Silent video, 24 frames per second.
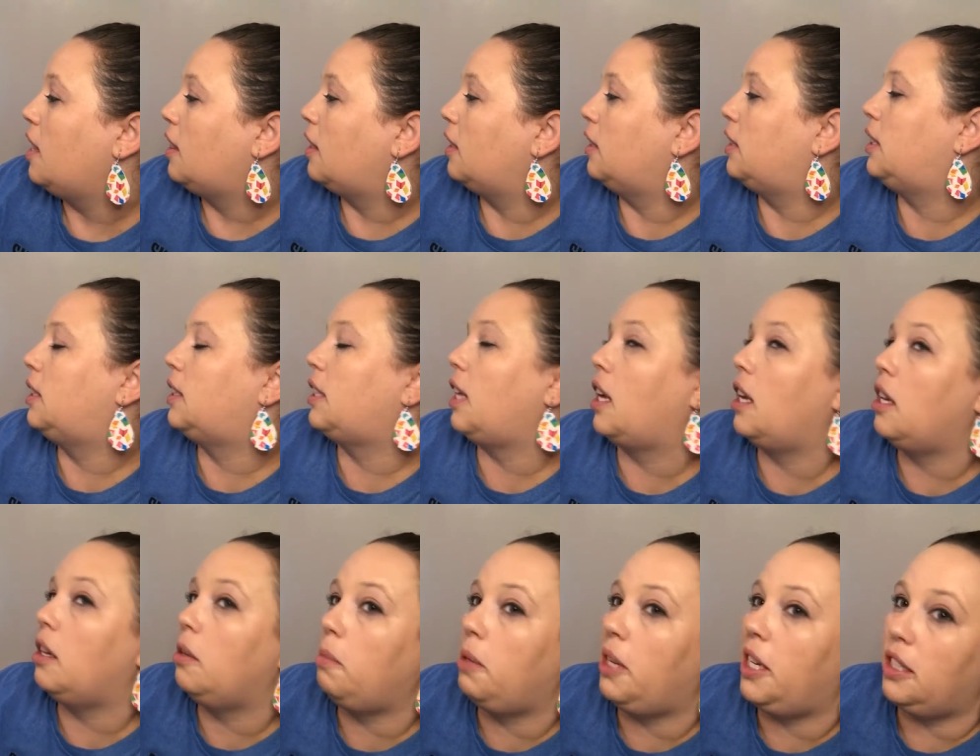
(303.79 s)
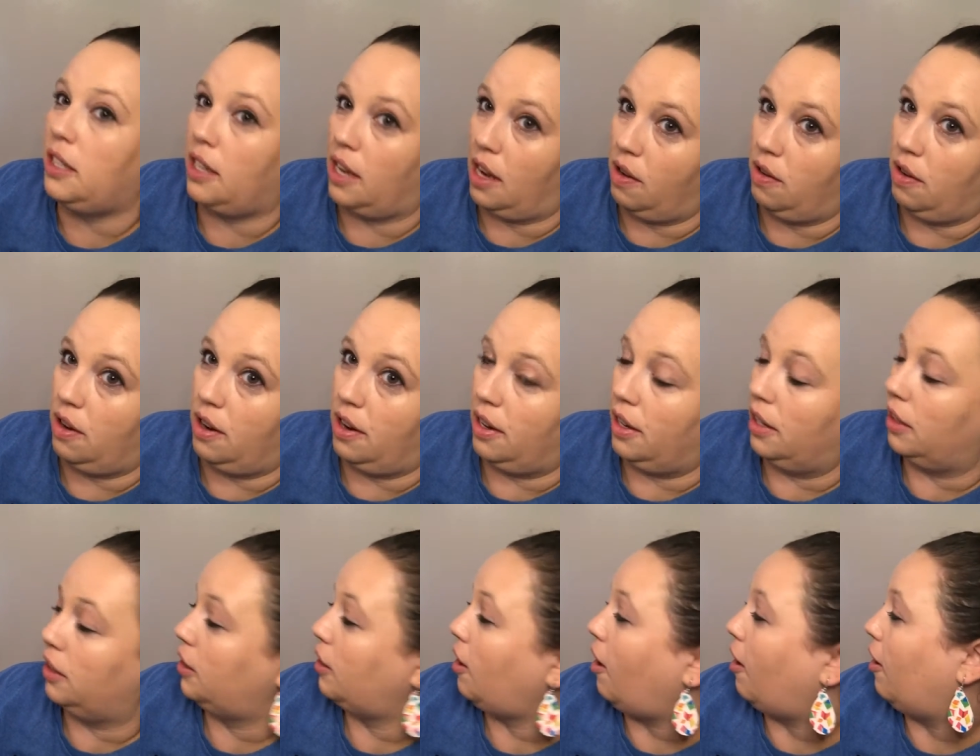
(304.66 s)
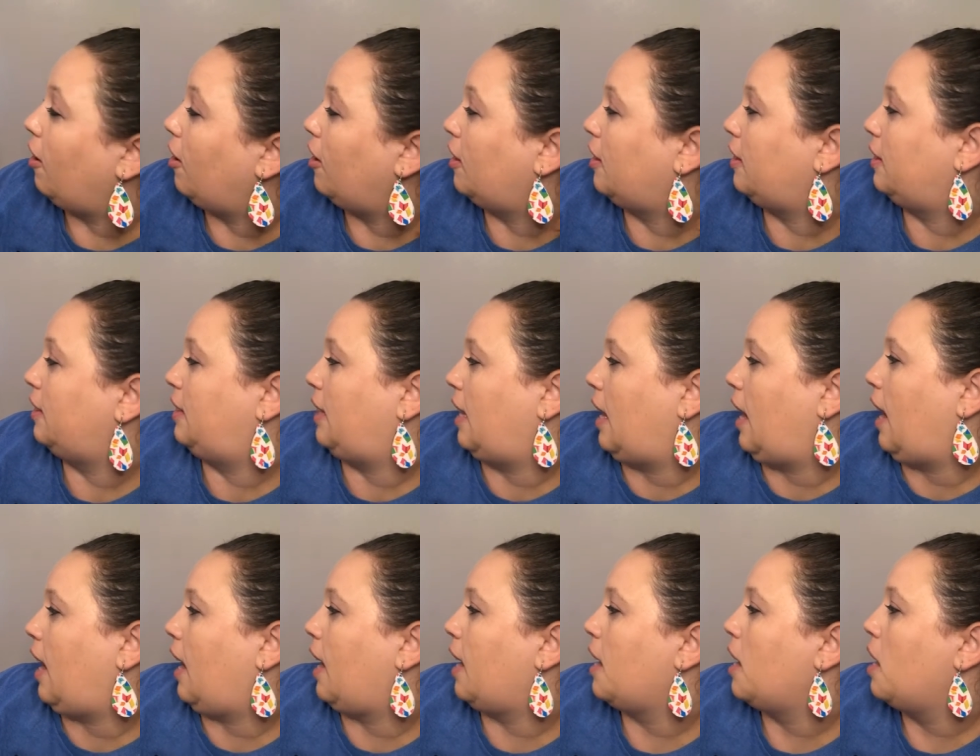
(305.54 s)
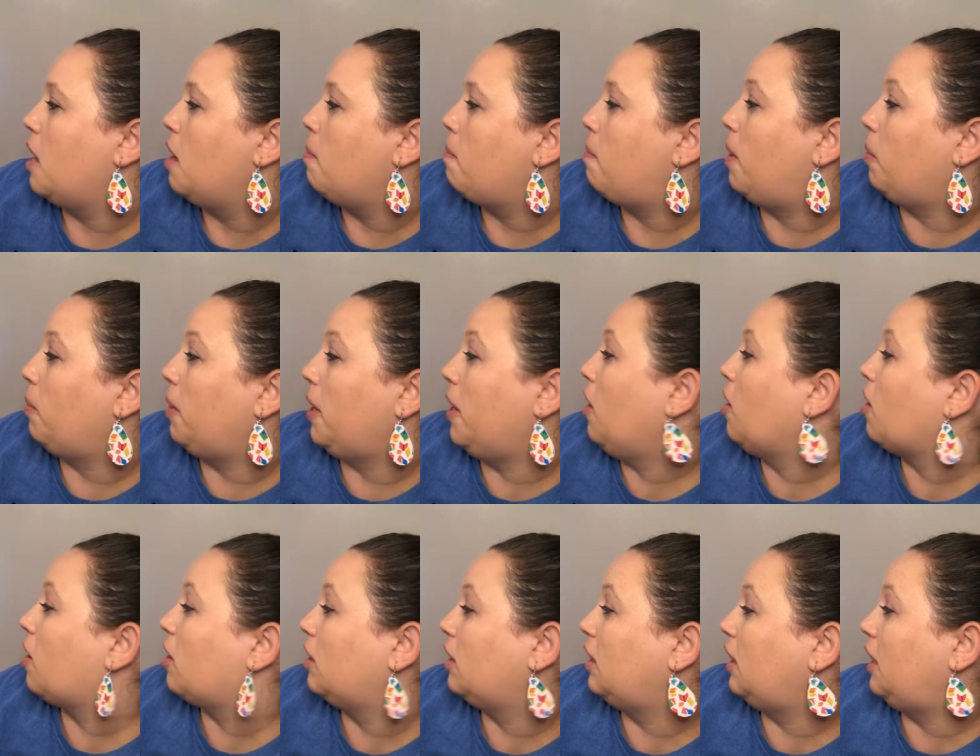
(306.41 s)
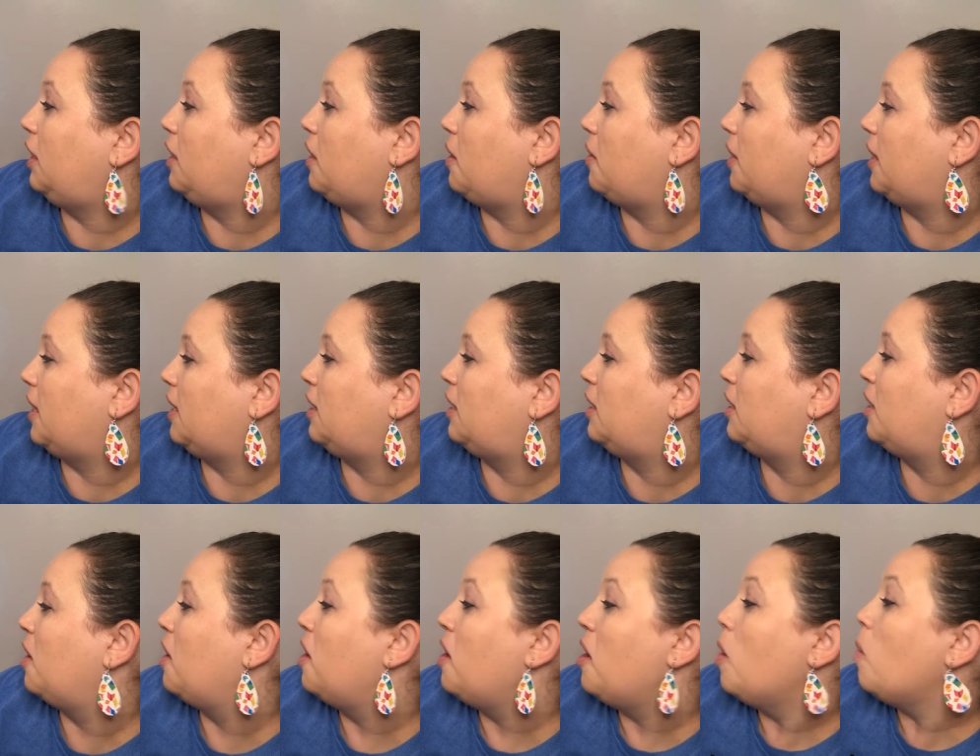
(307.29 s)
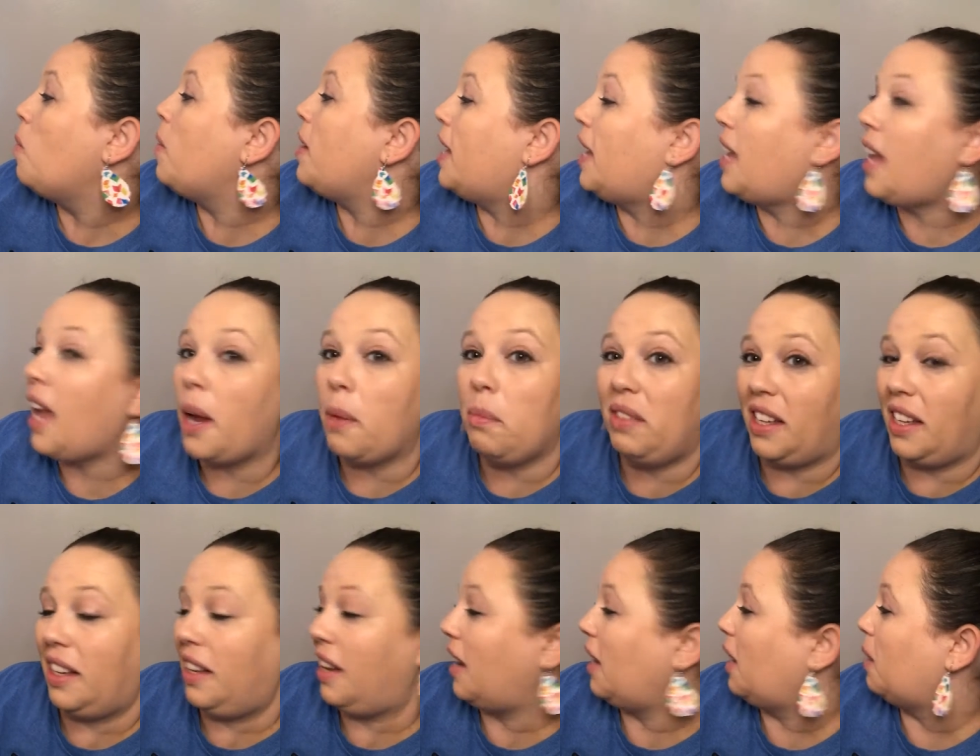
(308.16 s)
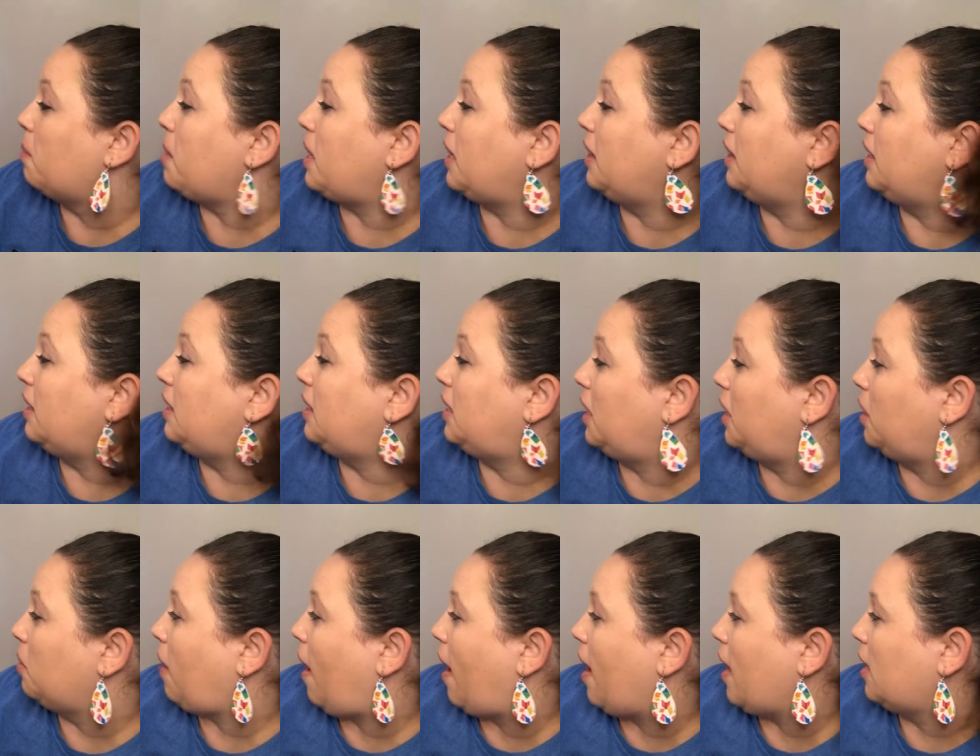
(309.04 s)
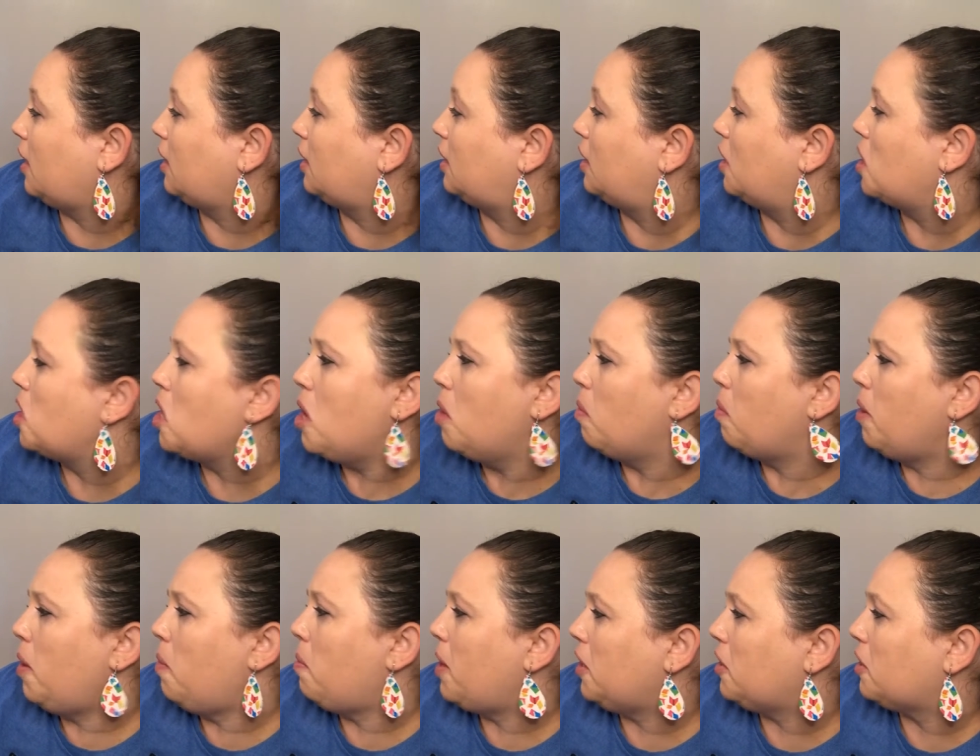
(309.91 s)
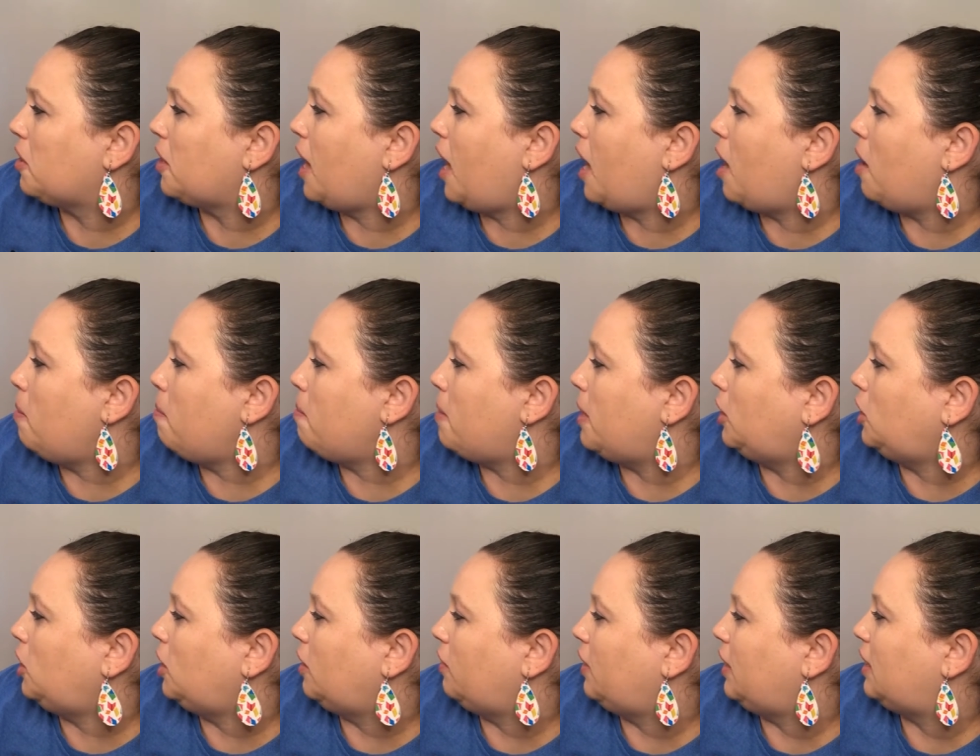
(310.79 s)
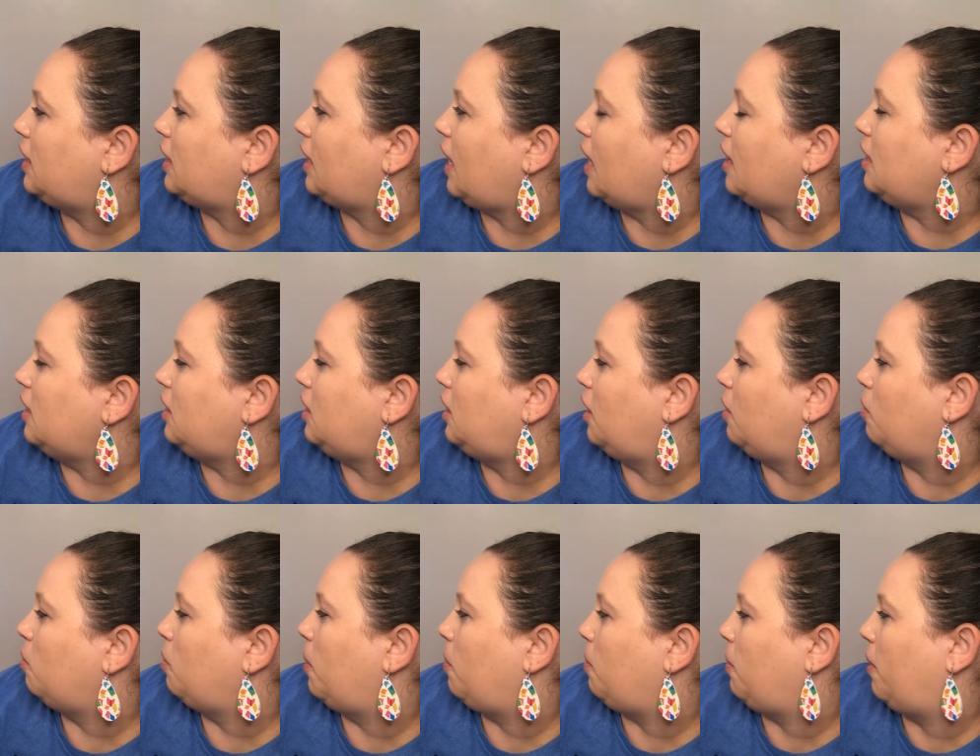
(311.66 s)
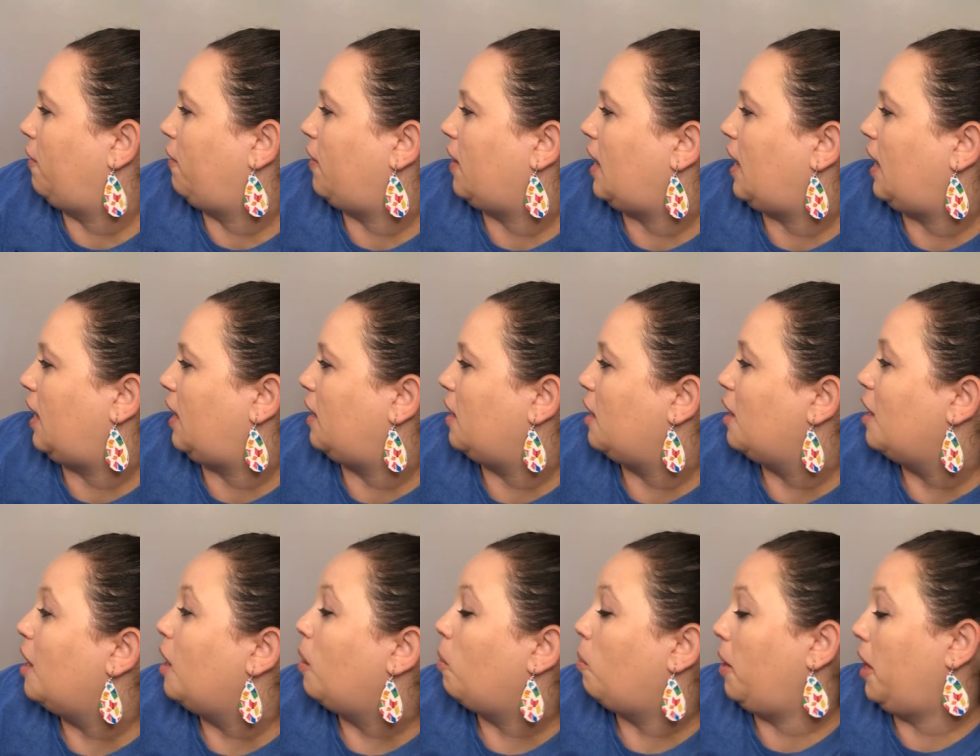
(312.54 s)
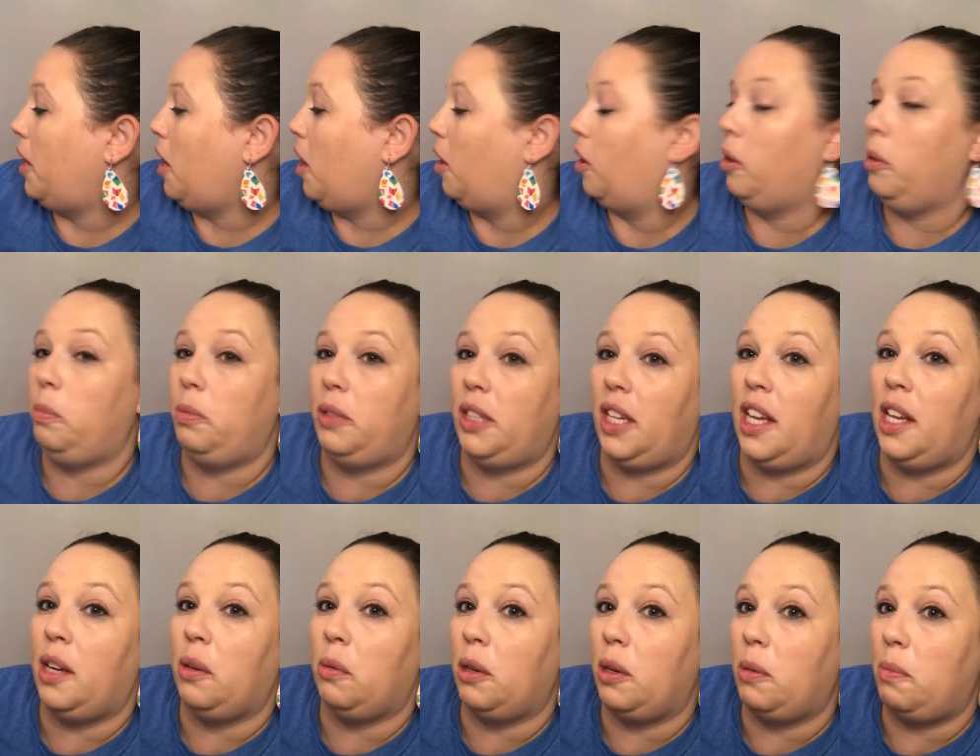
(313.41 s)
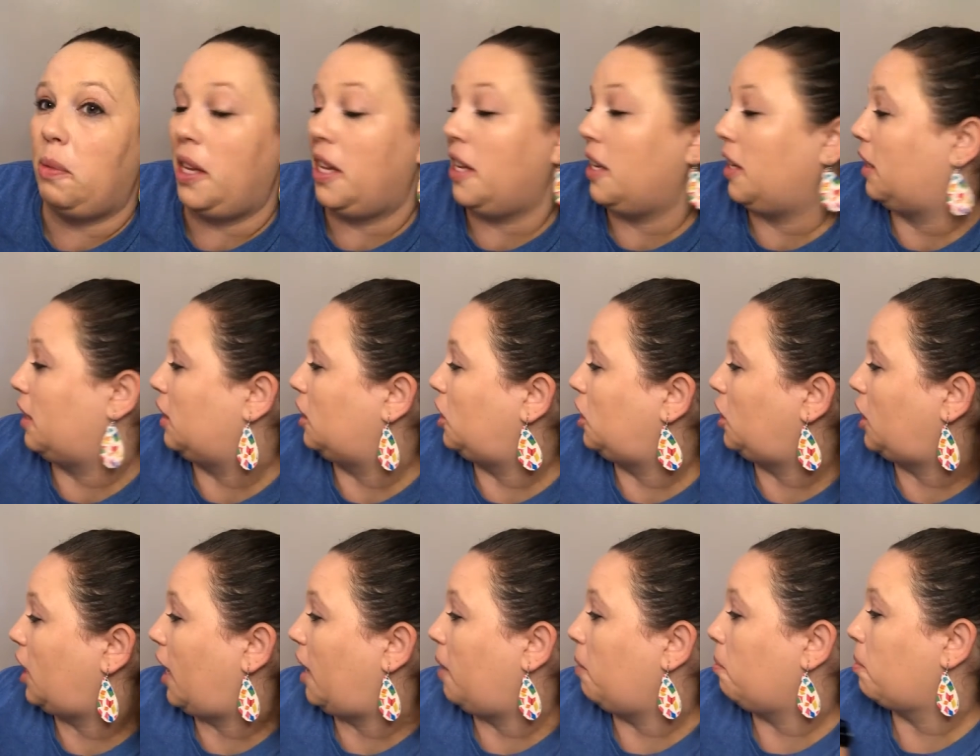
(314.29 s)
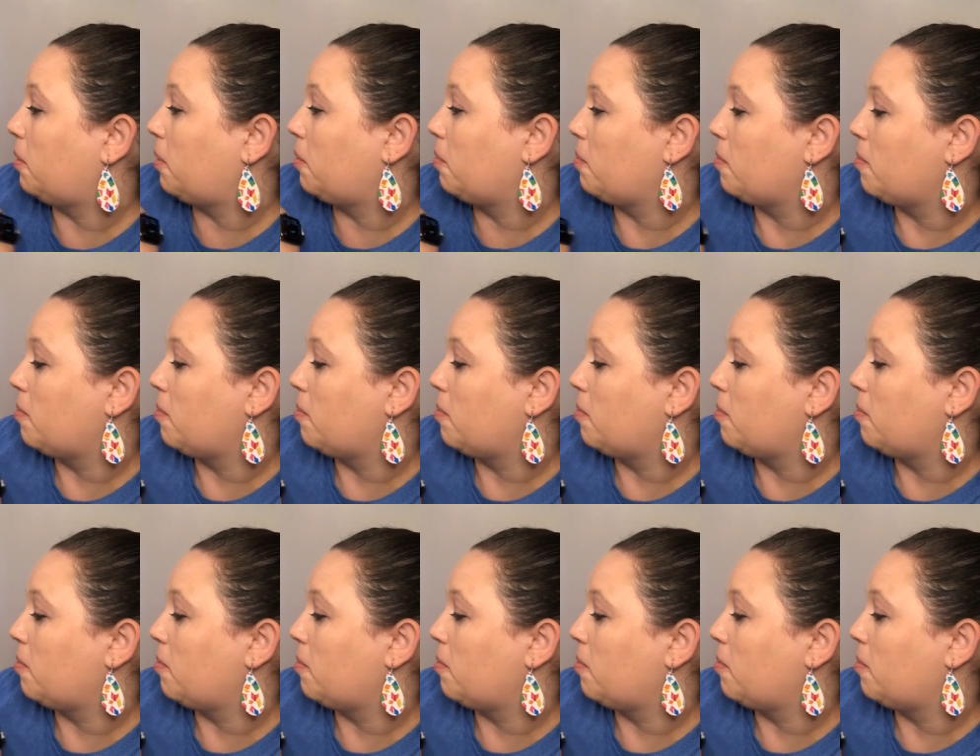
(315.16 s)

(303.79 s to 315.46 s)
The sun beat down on us all day, but we hardly noticed. We kept thinking about the T-Rex. We wondered how much of its skeleton we would find. We hoped it would be in good shape.